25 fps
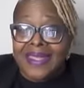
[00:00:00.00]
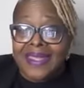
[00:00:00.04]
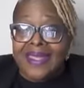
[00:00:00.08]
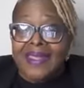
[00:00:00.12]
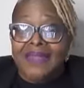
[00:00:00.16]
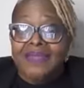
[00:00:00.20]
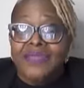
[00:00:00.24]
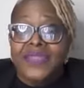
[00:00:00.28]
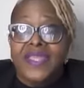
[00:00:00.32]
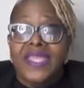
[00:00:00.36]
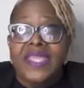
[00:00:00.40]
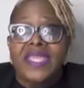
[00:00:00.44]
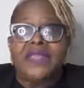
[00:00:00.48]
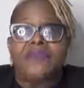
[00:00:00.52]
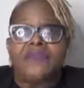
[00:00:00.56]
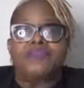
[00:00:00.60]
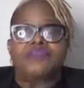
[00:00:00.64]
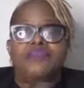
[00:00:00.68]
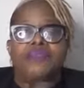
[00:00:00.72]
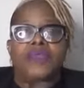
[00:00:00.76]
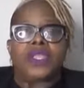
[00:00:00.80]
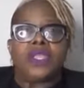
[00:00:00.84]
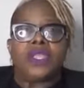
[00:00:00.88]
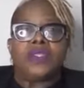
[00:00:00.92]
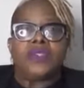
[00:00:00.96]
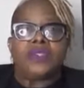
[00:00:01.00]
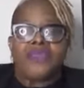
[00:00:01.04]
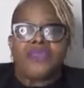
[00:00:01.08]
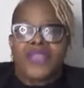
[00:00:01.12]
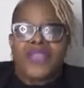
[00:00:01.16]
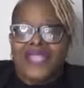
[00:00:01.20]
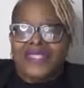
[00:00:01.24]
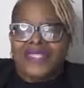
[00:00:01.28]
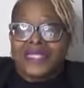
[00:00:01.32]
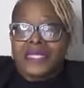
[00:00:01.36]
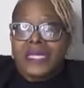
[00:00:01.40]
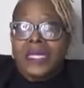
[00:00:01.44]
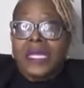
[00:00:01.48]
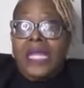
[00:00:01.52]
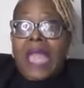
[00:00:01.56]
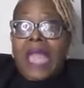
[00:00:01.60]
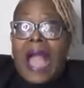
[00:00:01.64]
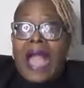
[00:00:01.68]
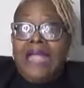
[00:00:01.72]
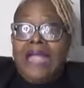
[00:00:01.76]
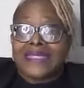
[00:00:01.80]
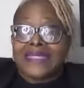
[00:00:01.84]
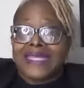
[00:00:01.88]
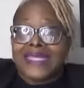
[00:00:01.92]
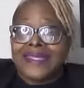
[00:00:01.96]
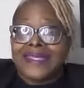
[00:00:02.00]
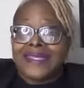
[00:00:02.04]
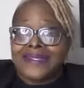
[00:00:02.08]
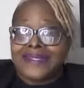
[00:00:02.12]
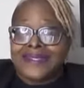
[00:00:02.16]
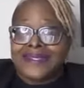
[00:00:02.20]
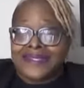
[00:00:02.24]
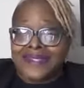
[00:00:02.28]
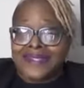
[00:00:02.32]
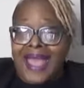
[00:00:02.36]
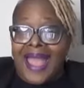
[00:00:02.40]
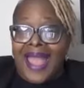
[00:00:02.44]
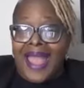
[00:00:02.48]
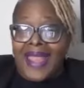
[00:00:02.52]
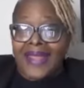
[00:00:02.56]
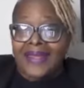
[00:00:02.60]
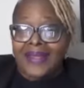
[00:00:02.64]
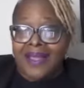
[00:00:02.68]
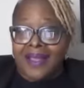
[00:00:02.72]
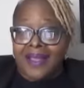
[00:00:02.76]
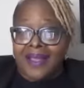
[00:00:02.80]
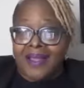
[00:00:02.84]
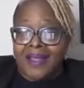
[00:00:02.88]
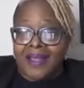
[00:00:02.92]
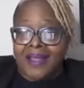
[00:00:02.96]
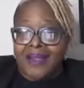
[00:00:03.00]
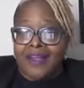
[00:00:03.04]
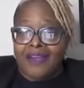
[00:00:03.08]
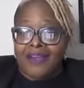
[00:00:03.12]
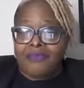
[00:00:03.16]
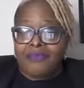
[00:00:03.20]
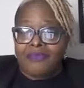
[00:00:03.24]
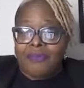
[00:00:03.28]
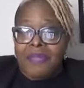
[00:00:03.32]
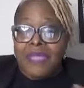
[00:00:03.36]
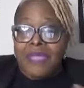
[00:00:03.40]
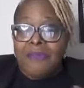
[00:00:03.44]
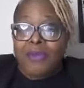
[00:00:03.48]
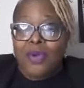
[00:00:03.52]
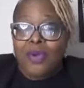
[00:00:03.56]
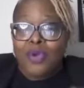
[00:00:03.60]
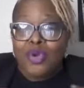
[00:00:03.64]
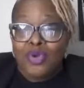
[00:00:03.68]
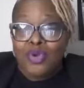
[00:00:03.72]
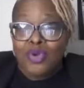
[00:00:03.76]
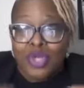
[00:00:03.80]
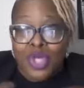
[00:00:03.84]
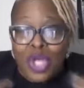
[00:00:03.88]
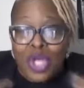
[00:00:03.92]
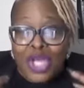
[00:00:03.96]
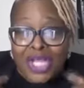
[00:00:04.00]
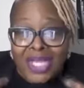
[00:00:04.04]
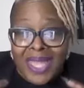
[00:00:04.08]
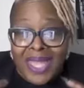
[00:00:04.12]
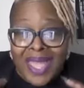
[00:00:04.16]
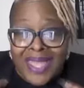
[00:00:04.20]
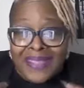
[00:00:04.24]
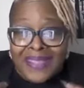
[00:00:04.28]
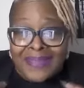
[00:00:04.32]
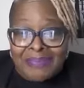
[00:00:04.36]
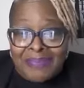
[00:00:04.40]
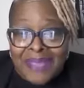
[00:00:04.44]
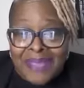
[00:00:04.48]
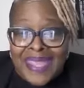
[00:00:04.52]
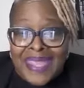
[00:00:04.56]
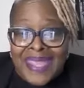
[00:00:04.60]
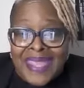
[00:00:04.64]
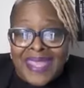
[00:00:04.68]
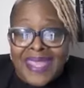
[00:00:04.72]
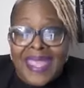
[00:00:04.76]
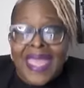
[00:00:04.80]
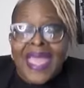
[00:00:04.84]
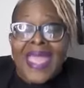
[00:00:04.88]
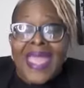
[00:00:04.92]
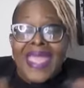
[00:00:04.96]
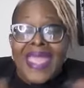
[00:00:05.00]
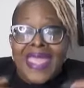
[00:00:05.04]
that's locked inside of people who look like me,